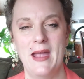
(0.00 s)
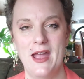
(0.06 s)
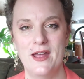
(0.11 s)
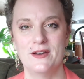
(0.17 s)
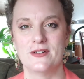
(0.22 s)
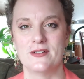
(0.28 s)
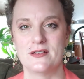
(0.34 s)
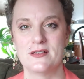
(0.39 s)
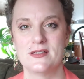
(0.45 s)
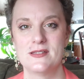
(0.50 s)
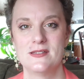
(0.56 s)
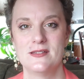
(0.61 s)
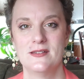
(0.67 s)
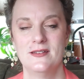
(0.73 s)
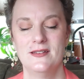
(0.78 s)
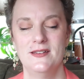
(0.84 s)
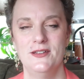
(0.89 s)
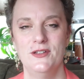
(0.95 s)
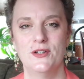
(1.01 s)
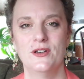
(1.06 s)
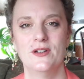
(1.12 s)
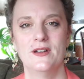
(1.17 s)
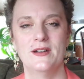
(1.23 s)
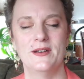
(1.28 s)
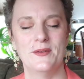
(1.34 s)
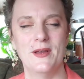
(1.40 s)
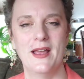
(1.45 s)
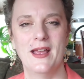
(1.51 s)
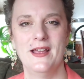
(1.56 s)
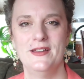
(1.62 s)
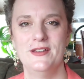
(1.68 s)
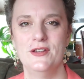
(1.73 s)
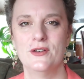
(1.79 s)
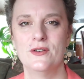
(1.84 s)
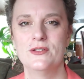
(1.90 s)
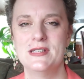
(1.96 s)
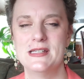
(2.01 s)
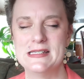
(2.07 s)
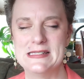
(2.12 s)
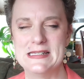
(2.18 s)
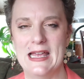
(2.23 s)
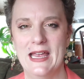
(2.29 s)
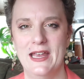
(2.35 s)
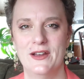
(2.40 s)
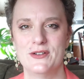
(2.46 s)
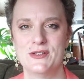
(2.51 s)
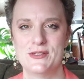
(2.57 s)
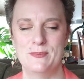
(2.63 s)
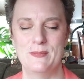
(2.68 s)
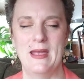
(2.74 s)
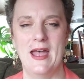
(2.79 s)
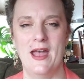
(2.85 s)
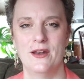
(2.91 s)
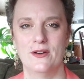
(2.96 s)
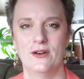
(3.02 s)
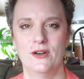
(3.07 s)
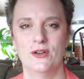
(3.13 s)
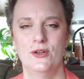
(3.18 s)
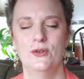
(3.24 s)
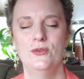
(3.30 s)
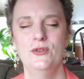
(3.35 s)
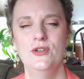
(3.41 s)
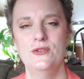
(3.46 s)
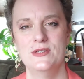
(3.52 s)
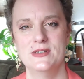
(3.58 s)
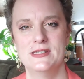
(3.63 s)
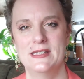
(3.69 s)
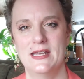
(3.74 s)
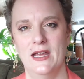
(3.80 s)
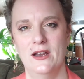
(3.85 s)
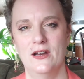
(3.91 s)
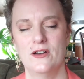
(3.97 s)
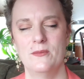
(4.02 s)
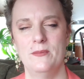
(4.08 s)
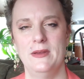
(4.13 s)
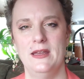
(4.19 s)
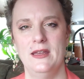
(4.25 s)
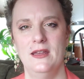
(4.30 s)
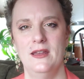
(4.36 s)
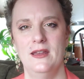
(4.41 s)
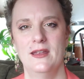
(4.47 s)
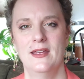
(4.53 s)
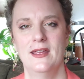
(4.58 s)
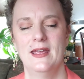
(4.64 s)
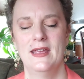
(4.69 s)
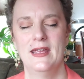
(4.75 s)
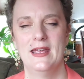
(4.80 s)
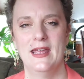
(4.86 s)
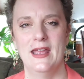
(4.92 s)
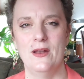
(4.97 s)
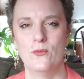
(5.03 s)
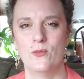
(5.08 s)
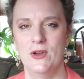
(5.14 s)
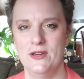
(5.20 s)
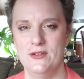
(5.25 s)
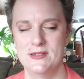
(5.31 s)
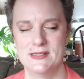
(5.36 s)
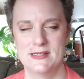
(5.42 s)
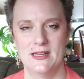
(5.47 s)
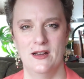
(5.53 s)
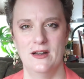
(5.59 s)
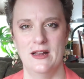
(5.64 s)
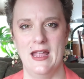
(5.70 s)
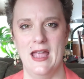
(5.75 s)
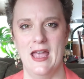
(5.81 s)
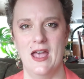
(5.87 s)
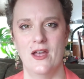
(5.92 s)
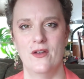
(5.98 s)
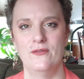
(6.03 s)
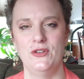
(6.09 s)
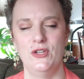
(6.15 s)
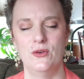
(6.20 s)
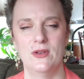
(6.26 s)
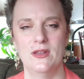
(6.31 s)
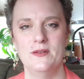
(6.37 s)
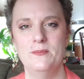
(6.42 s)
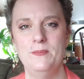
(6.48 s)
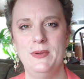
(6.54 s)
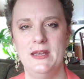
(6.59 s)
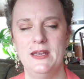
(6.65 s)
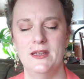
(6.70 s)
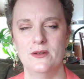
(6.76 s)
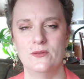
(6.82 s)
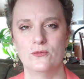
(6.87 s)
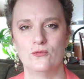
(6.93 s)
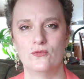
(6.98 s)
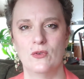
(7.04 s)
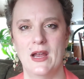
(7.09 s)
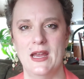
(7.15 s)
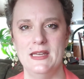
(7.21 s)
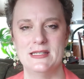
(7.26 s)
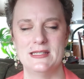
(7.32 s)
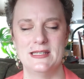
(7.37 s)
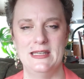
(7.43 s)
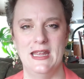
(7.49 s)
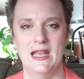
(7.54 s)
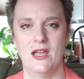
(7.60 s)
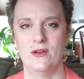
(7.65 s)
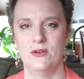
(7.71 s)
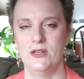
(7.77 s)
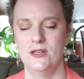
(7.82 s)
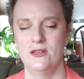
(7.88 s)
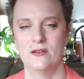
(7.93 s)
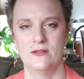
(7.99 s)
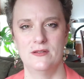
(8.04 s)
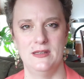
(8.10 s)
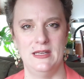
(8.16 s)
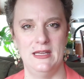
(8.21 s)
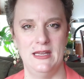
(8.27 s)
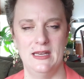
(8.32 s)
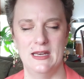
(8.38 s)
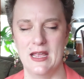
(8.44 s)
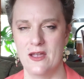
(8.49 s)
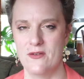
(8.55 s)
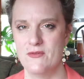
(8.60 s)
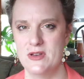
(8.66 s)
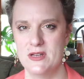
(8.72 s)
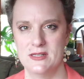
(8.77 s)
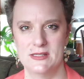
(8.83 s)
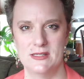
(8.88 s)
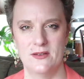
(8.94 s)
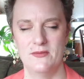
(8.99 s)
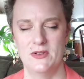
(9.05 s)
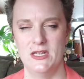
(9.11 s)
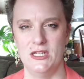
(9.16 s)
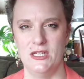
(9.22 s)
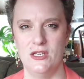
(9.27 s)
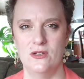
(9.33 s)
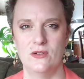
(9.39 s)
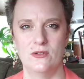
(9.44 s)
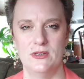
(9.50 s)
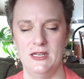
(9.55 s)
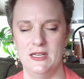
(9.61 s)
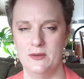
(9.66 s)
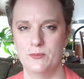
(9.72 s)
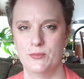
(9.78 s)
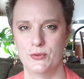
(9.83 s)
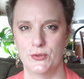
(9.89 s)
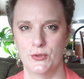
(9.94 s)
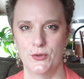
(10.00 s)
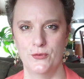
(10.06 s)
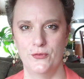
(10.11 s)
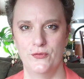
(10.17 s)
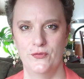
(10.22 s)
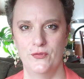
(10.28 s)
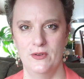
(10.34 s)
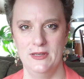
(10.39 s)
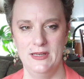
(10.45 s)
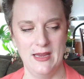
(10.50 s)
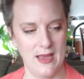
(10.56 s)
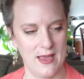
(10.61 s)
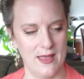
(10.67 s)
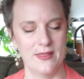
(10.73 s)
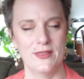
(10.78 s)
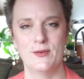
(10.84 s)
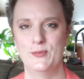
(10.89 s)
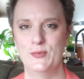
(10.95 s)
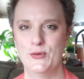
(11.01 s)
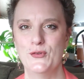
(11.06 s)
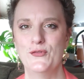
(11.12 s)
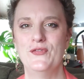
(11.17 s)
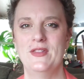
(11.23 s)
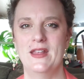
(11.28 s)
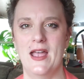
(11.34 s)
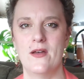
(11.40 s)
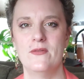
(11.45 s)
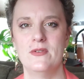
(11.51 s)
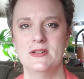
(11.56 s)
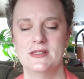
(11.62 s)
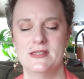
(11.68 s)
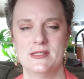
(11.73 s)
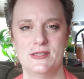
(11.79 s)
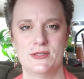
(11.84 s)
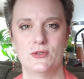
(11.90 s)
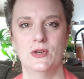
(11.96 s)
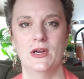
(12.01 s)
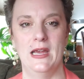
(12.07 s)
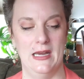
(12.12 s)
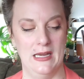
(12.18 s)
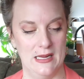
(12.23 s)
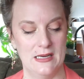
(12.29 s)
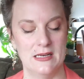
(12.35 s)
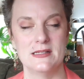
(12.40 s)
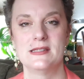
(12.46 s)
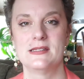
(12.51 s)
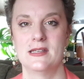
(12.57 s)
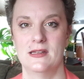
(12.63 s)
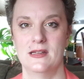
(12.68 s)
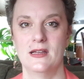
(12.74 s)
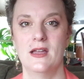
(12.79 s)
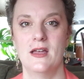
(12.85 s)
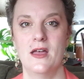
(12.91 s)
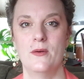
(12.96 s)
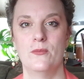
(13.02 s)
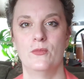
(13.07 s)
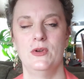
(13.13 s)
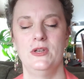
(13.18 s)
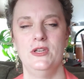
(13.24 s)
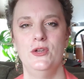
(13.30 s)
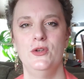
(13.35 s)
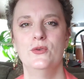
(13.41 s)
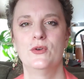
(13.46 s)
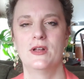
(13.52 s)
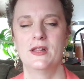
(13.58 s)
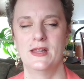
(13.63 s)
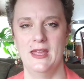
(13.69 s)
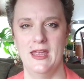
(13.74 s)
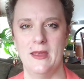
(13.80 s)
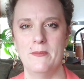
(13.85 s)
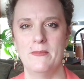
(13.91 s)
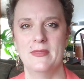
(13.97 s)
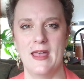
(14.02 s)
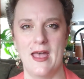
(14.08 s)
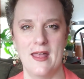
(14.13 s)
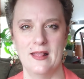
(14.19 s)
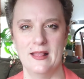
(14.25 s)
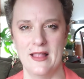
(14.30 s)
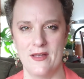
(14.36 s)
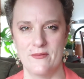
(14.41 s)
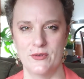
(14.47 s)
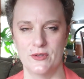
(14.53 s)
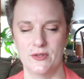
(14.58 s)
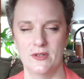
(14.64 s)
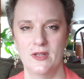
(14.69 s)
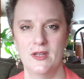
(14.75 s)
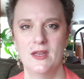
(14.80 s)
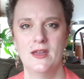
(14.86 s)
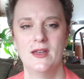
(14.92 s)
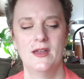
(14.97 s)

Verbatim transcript: matters. Your, your desires matter. Who you desire to be and what you desire to have, you can be it right now. You don't need evidence of it. You don't need proof. Yeah, the proof and the evidence is great and it's going to come when you claim that level